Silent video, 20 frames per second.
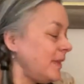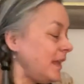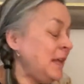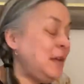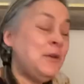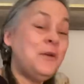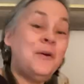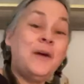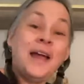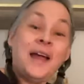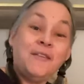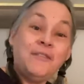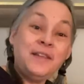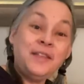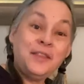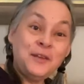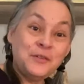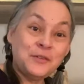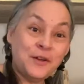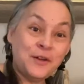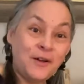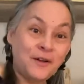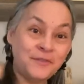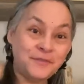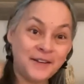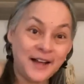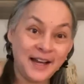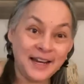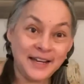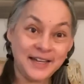you know, everything's all
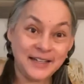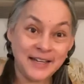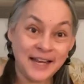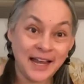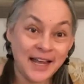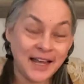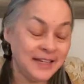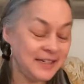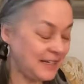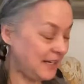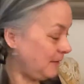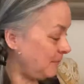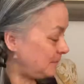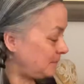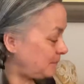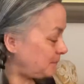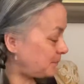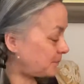fine and dandy,